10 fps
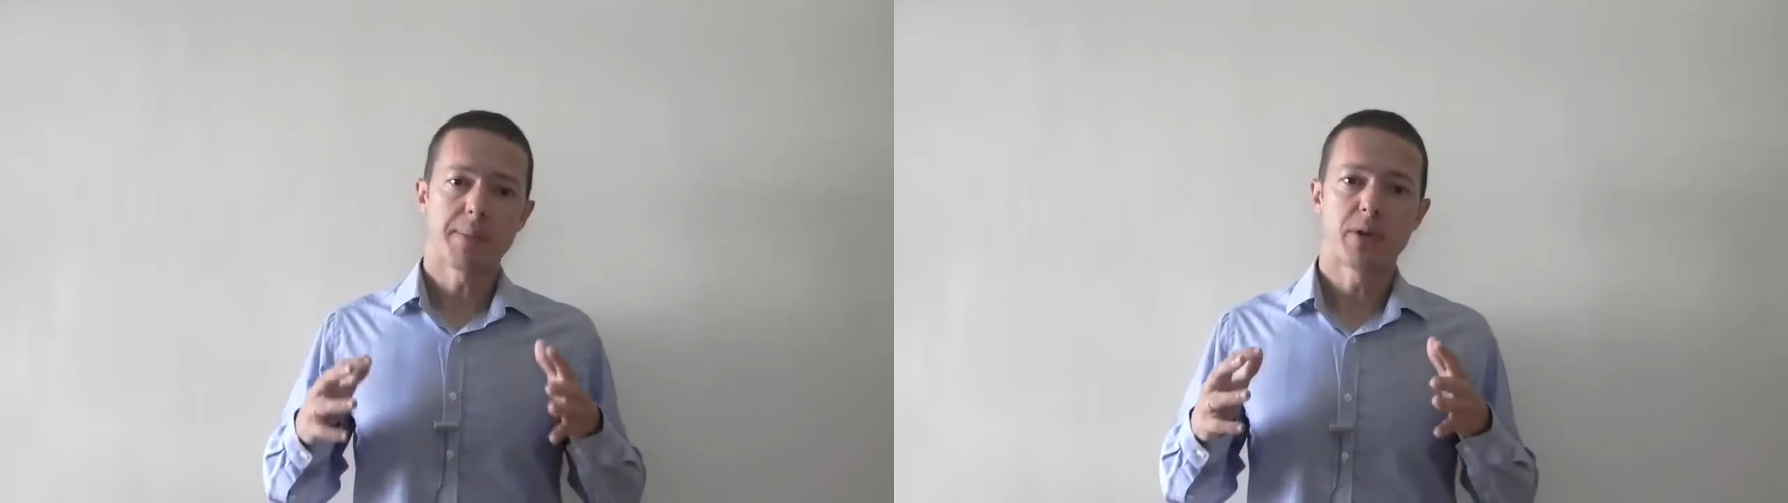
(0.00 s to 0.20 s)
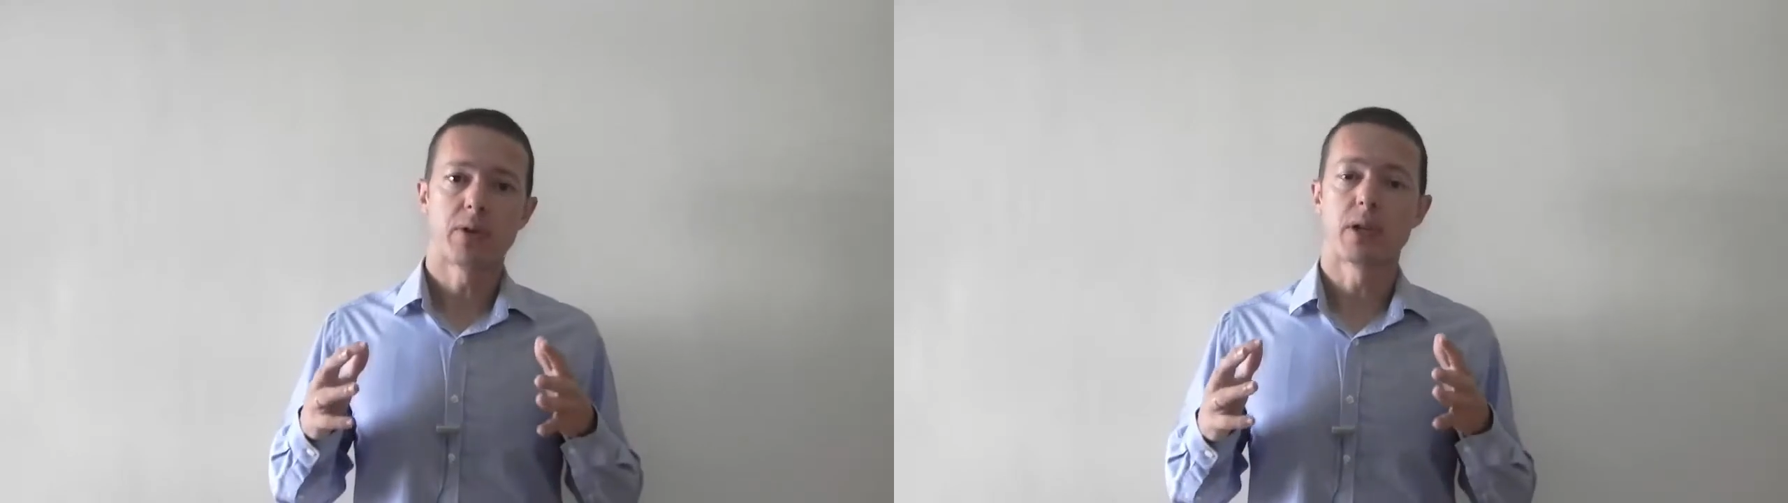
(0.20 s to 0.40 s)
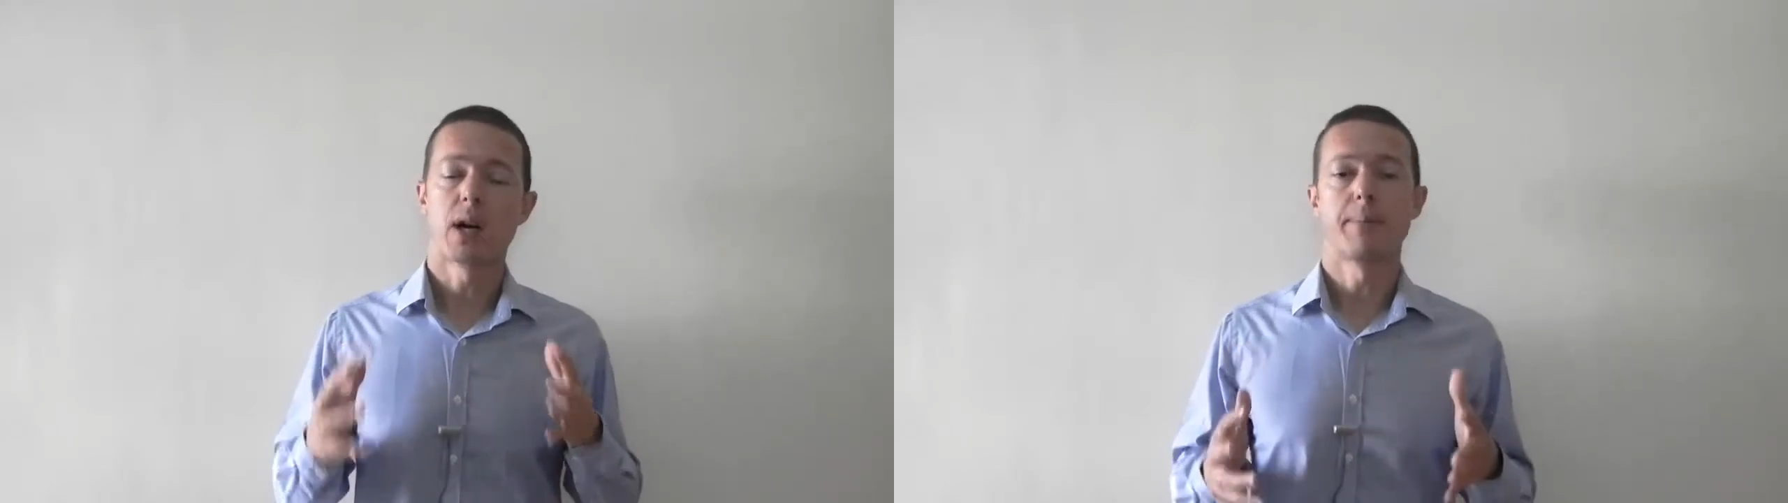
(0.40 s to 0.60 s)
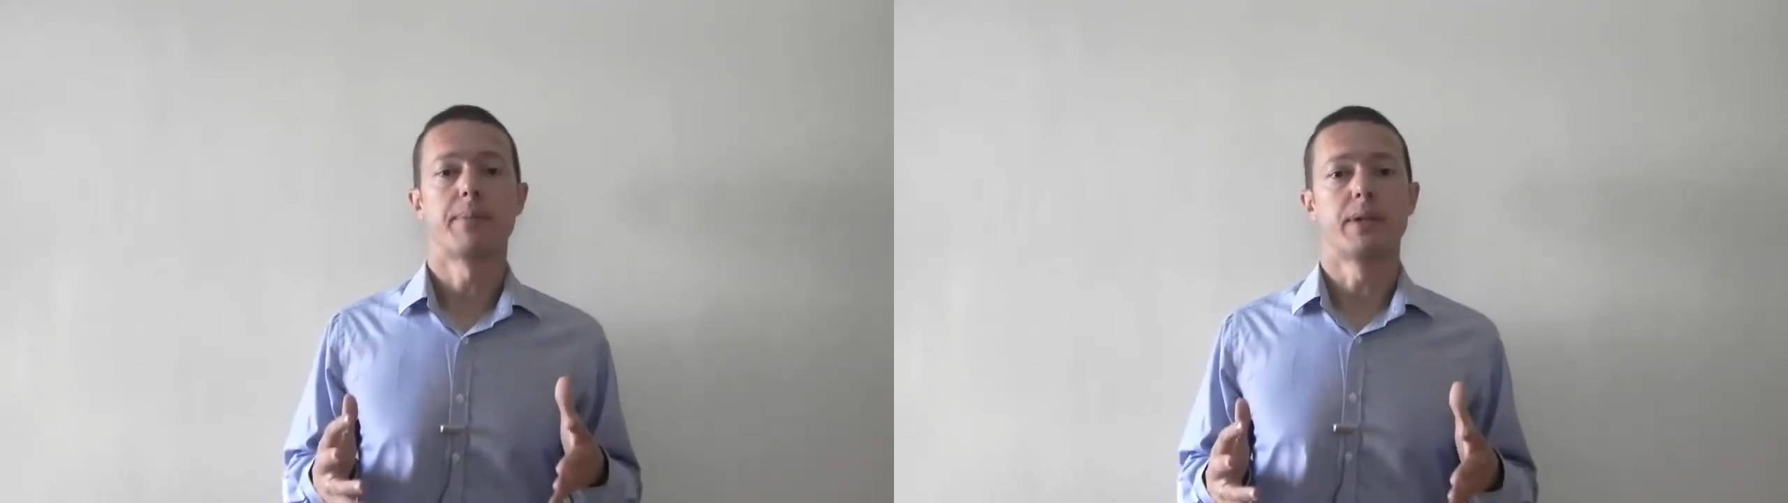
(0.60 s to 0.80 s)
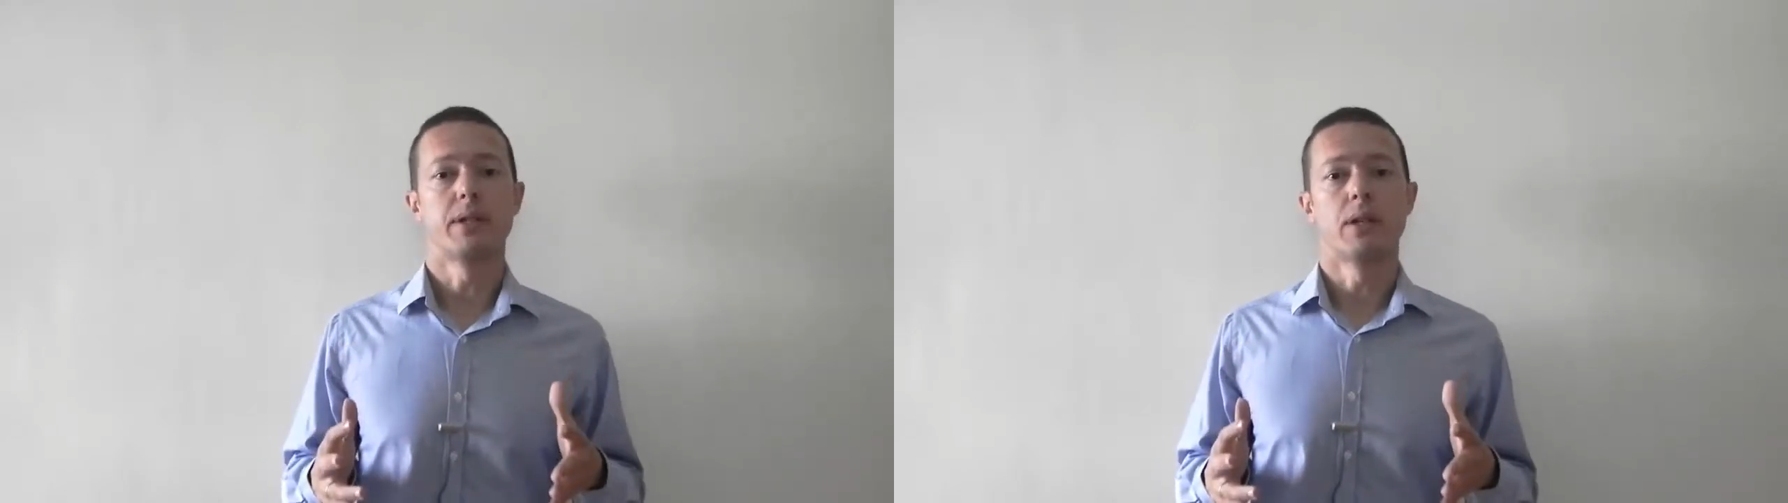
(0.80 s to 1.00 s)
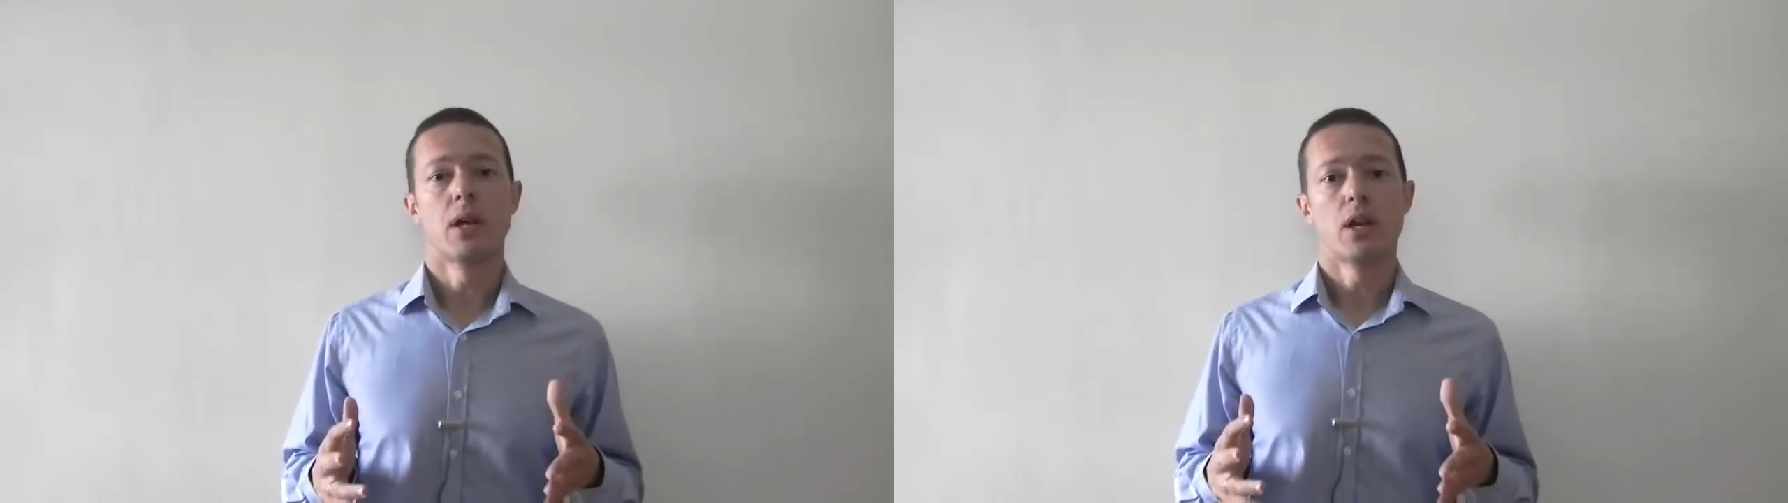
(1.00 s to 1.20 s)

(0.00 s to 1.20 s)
up your company